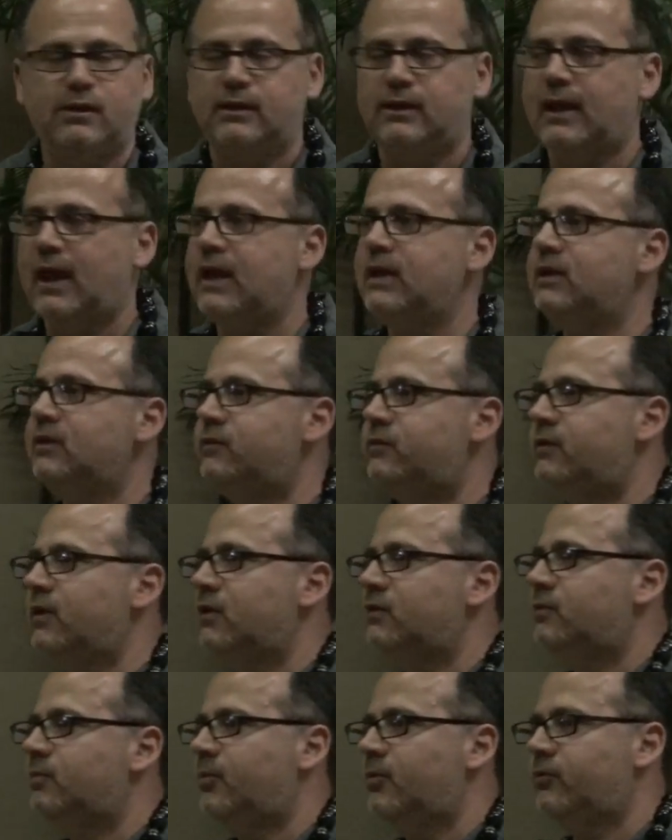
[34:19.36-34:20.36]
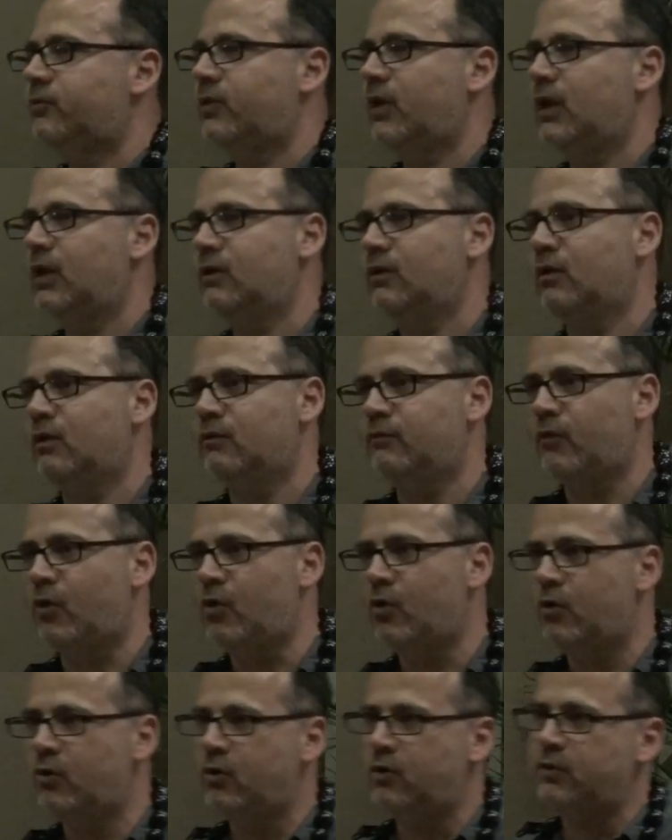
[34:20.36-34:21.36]
96% of
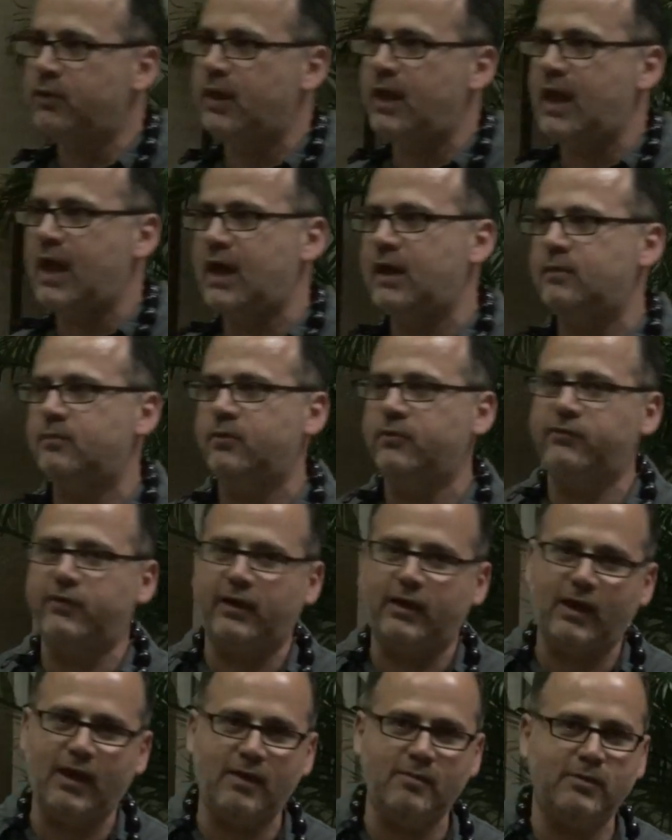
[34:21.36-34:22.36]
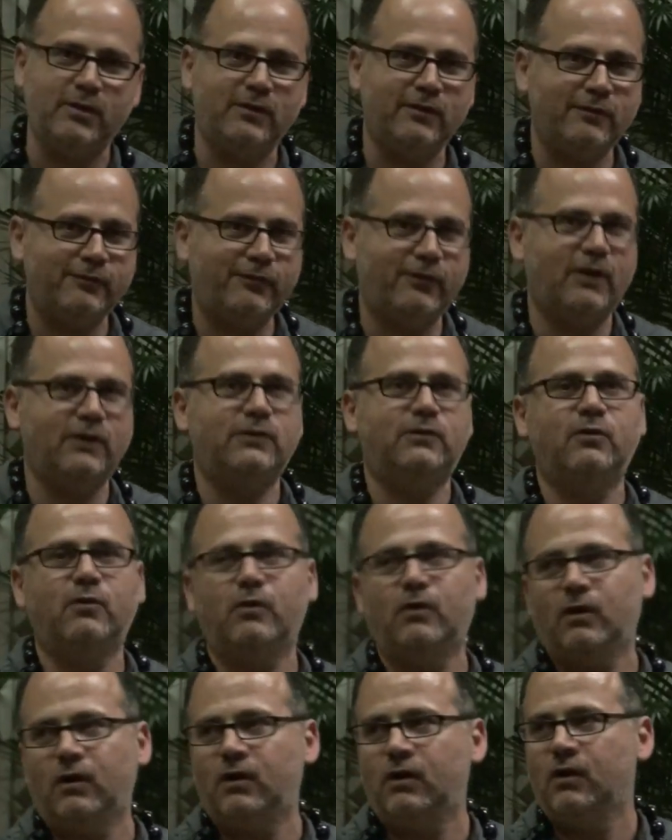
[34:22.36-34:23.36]
all the animals that came in the front
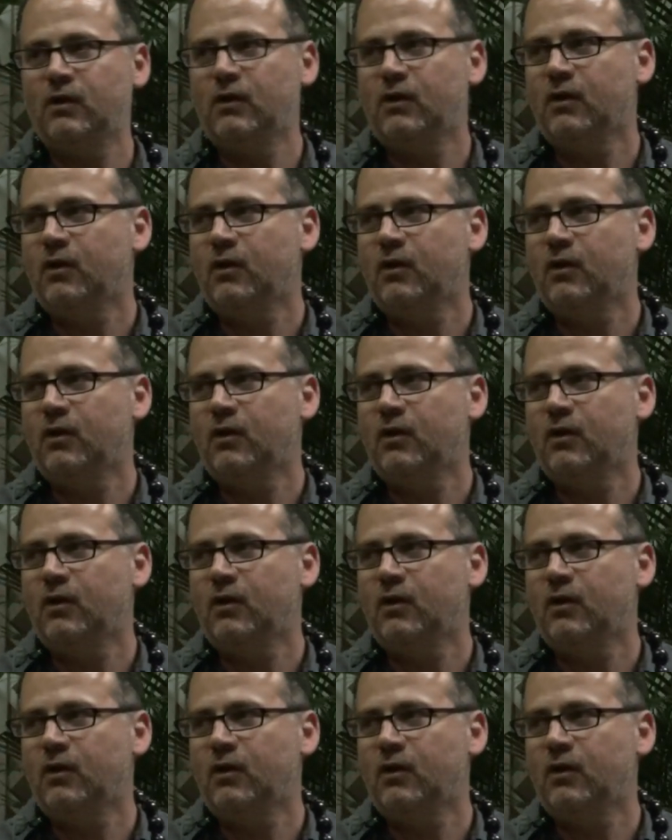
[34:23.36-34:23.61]
door